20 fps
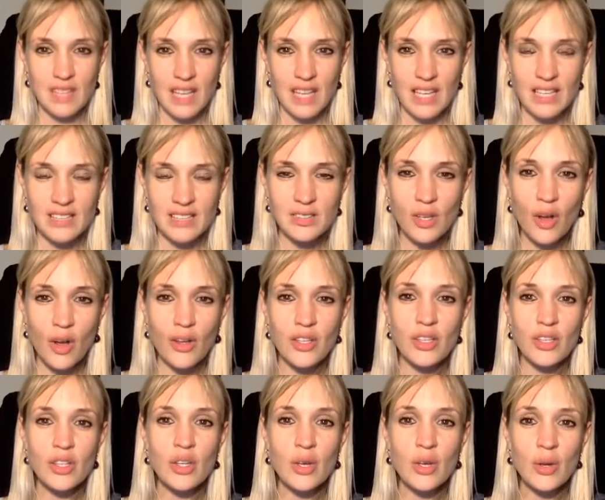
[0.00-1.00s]
And it's
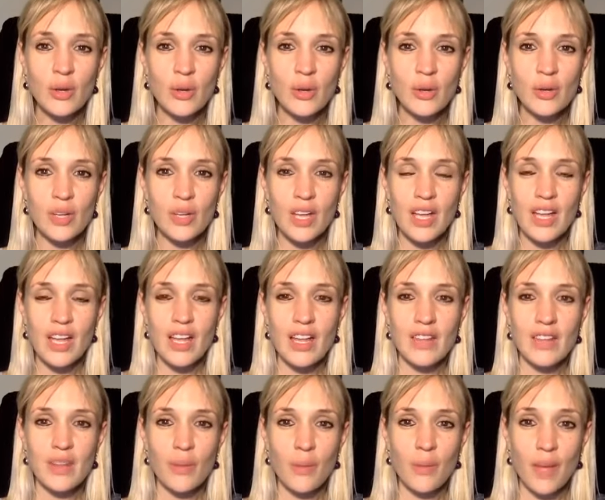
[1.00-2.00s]
not you
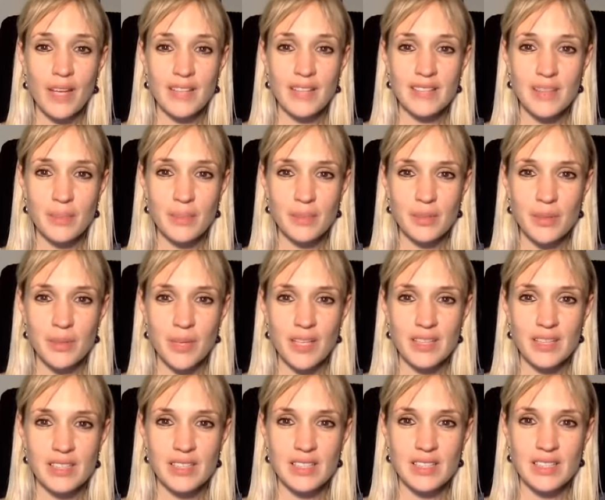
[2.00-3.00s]
that wakes up to
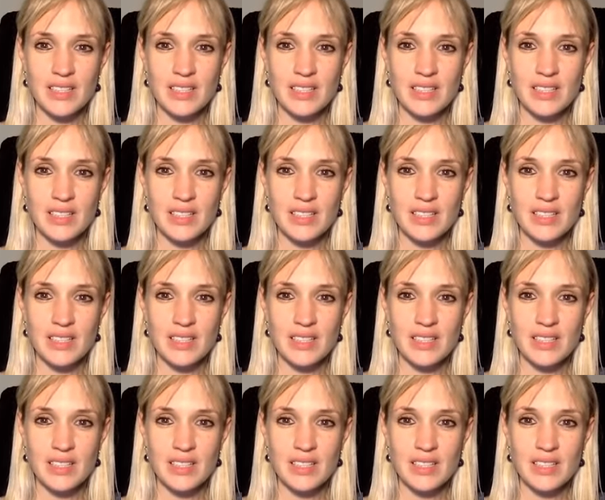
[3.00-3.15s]
it.